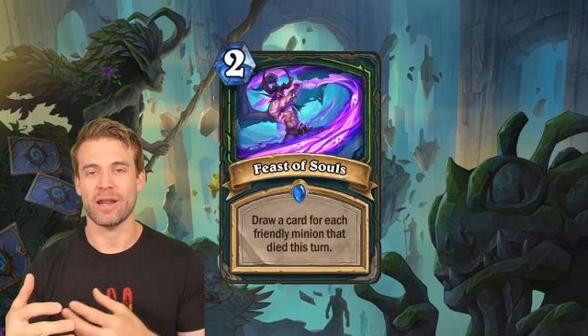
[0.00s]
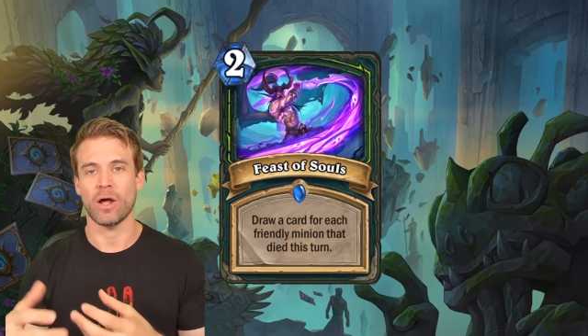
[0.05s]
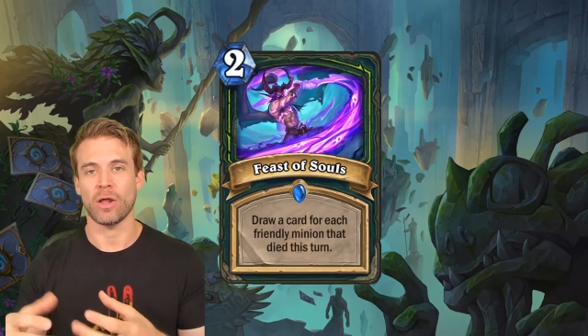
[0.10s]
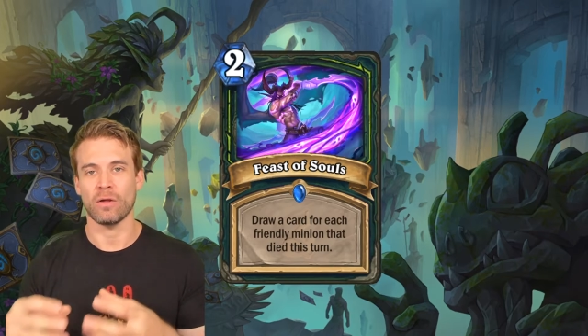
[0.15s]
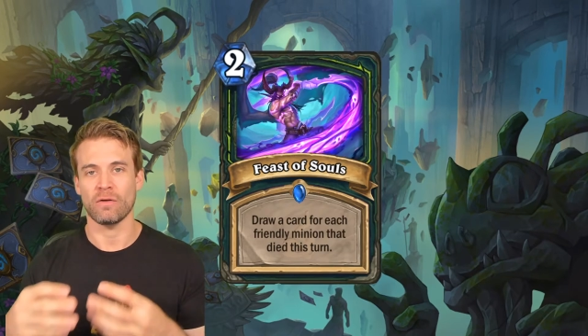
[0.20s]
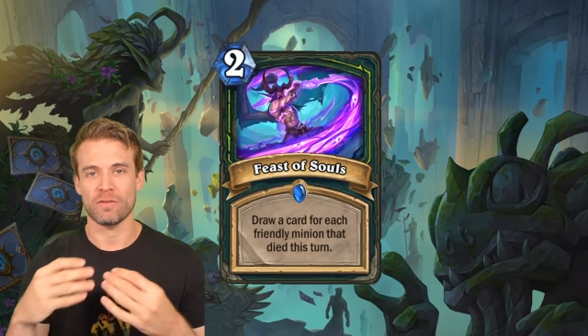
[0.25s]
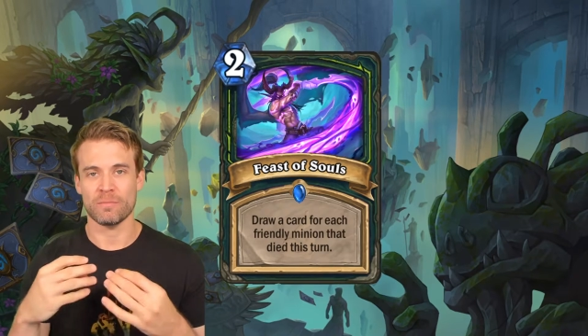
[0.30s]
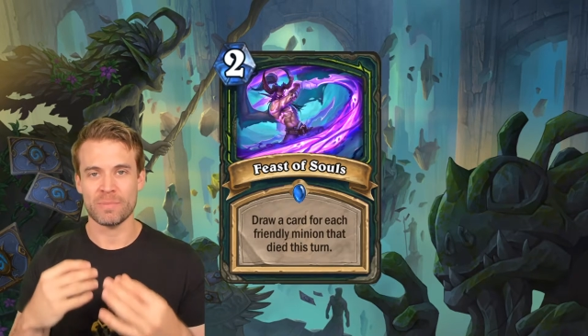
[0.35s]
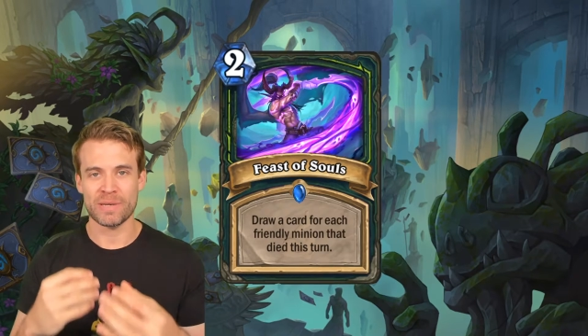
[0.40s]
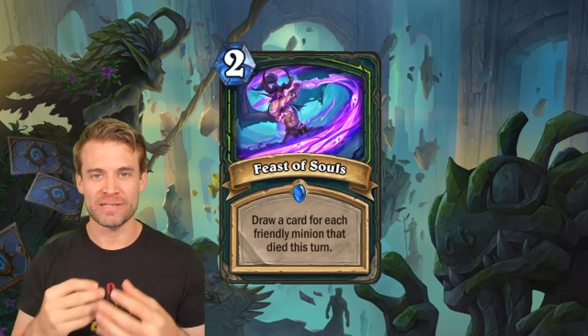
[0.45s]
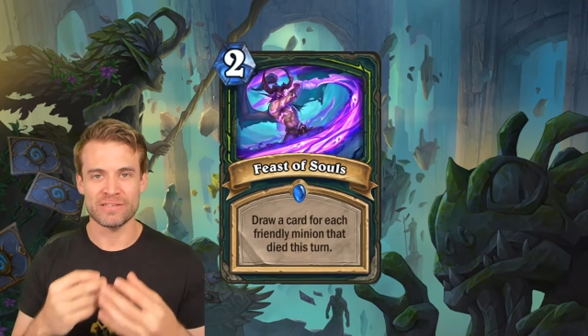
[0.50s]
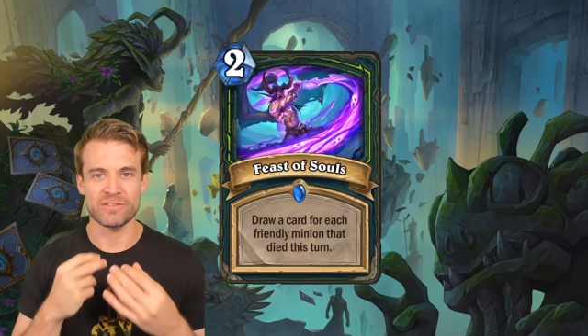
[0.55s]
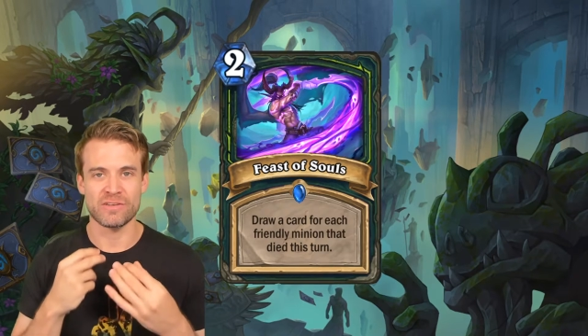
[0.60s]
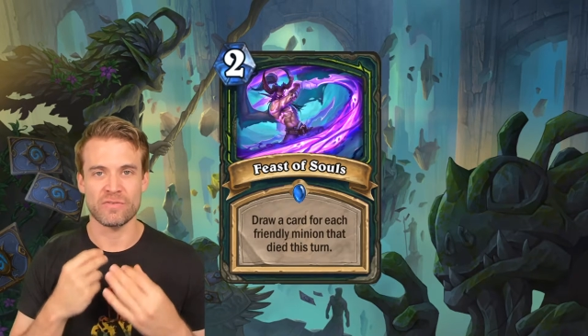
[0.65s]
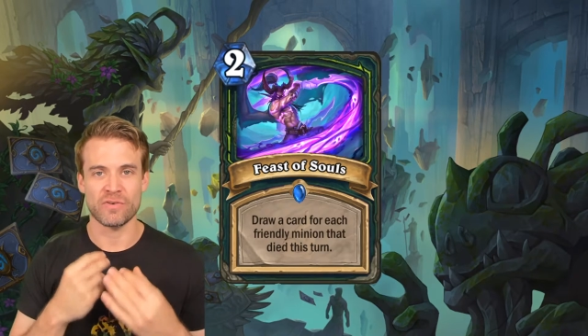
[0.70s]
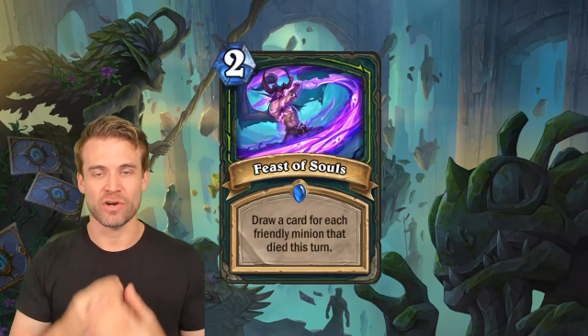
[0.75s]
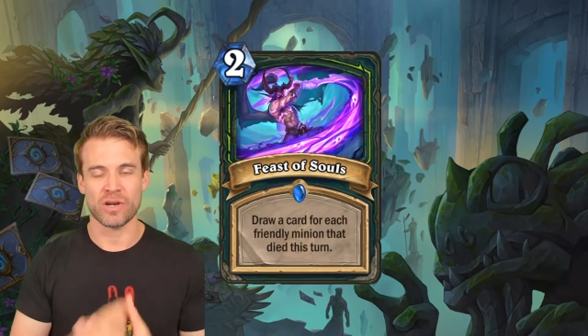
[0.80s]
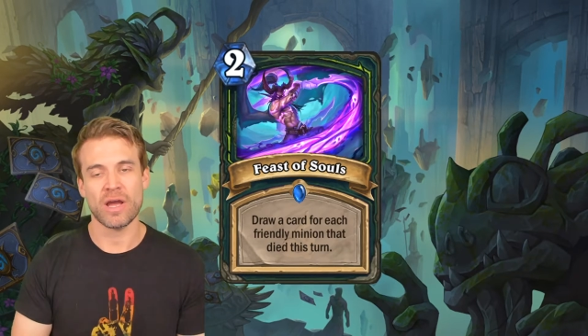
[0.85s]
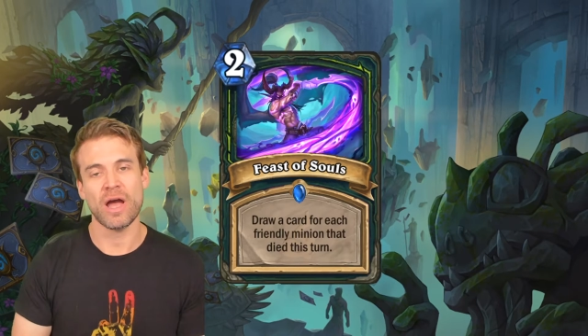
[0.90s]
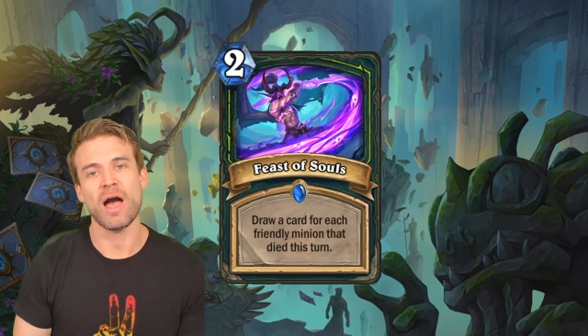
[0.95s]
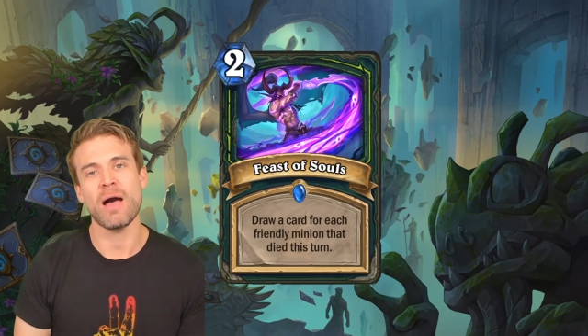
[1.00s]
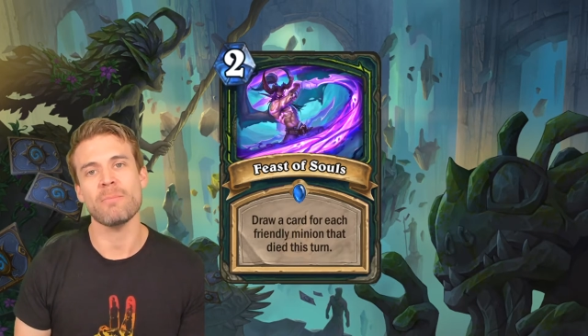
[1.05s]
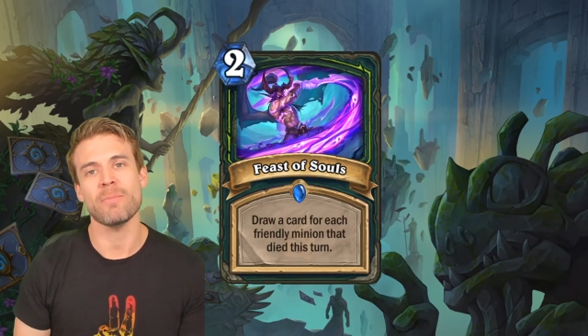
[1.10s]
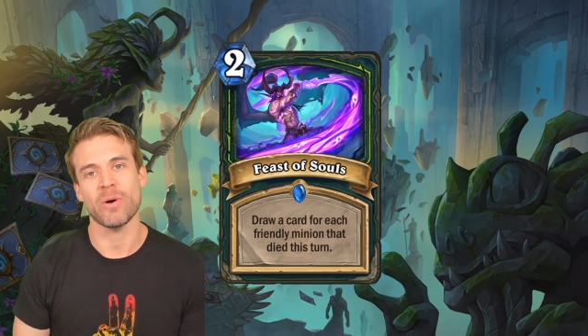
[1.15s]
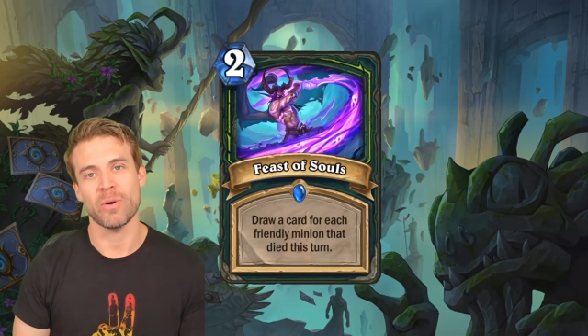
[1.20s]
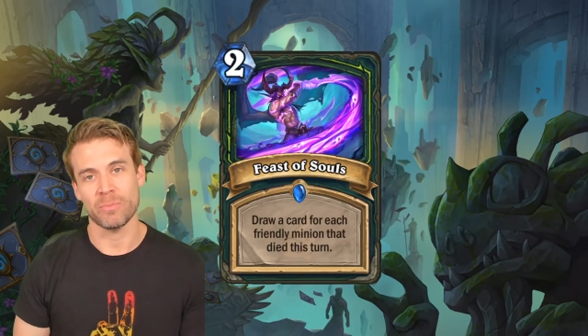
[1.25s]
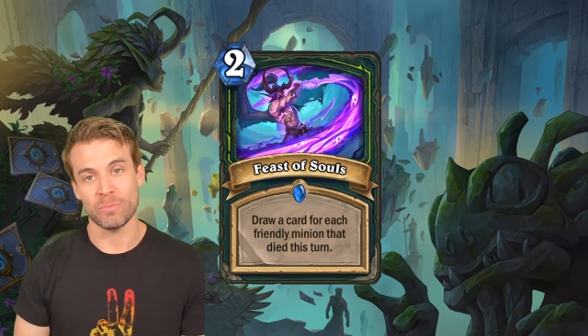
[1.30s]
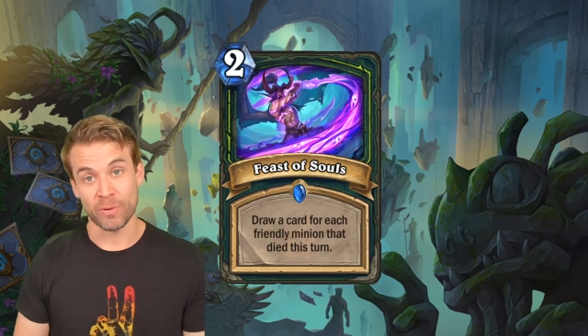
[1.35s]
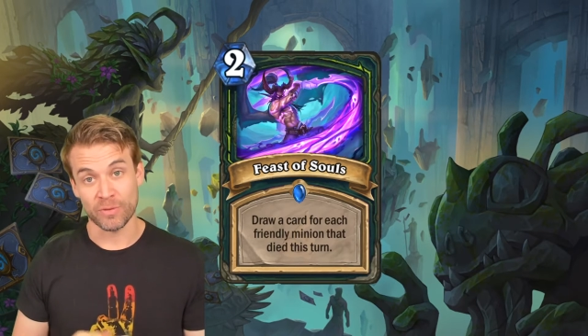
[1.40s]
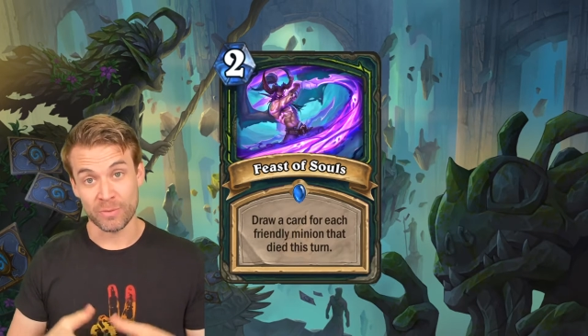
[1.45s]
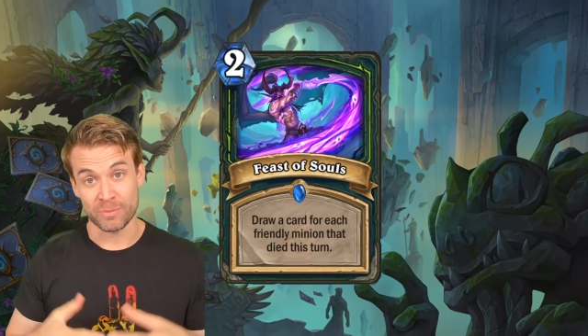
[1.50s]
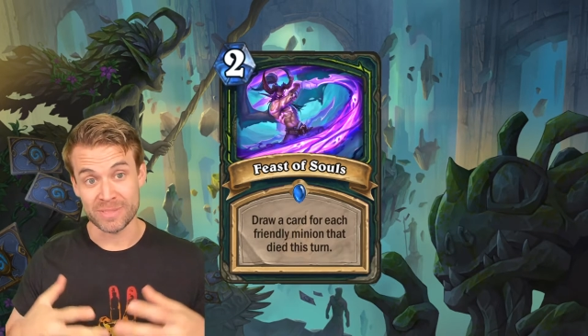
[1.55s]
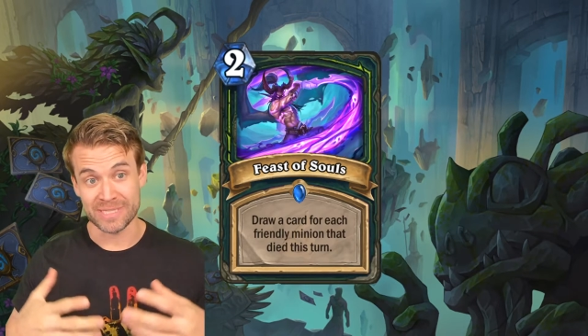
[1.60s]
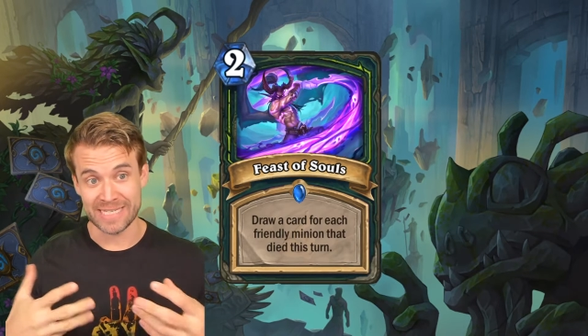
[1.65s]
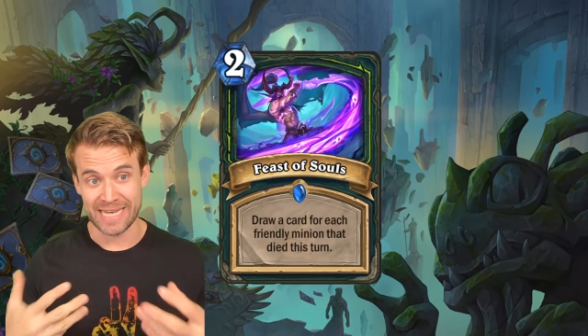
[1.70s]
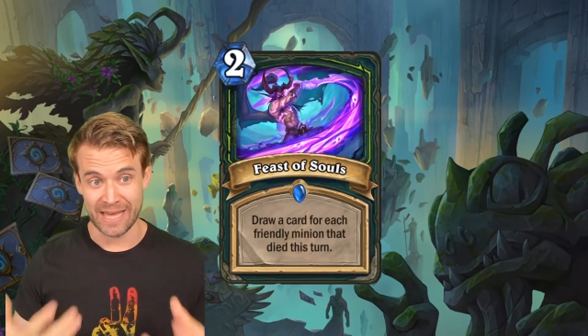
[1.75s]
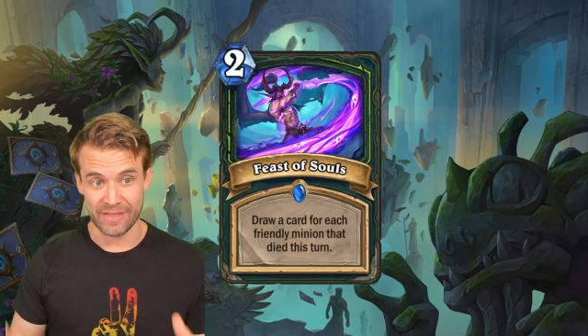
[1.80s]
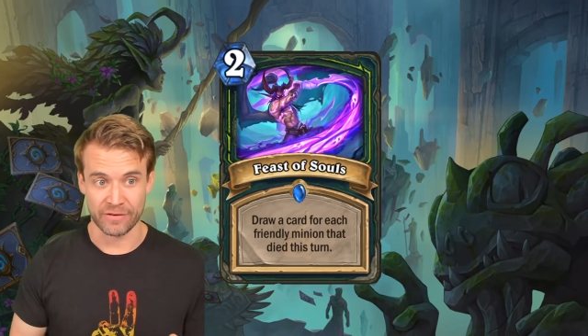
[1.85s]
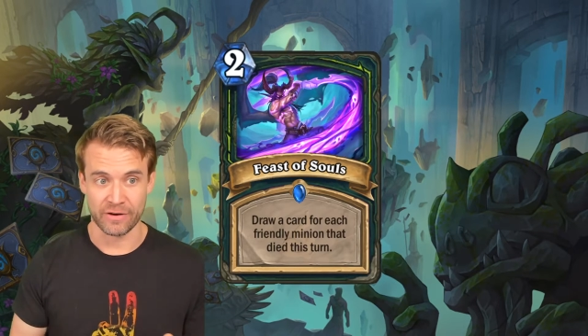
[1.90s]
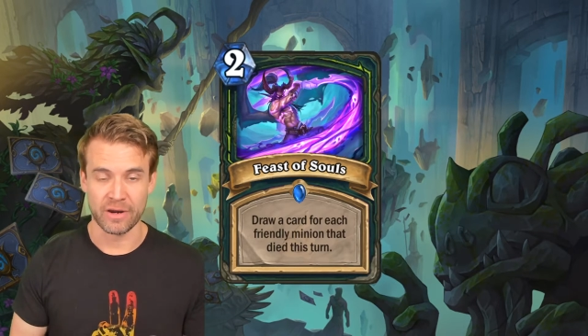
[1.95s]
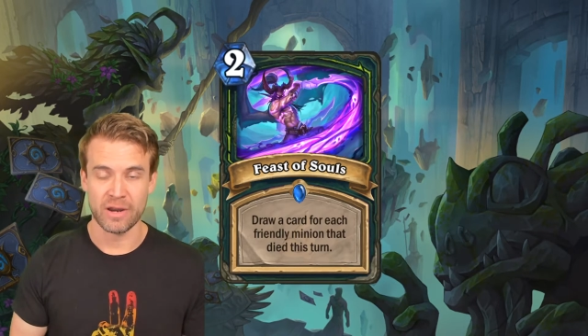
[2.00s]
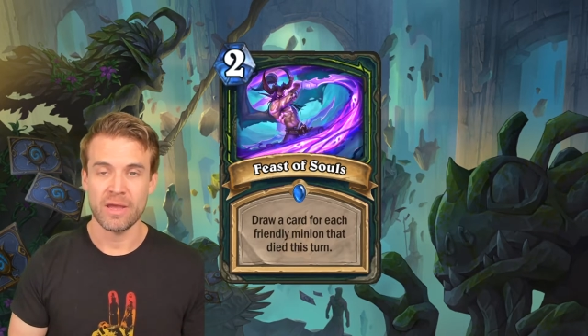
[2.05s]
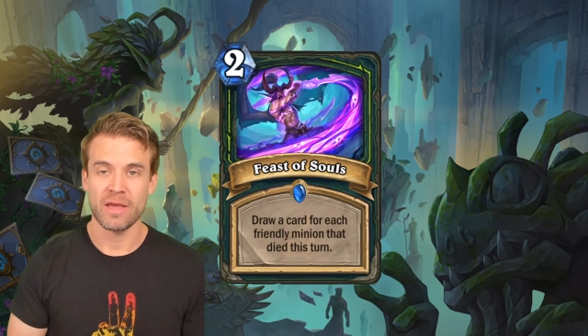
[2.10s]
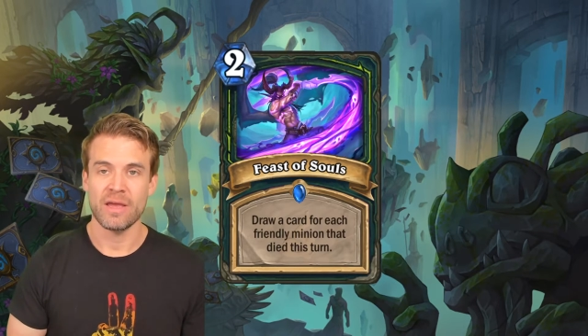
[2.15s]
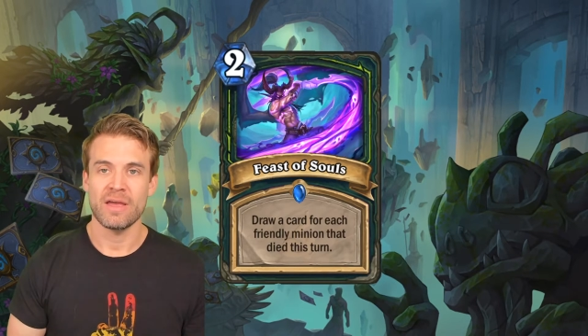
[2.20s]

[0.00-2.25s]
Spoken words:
all the pieces of your combo and put them together.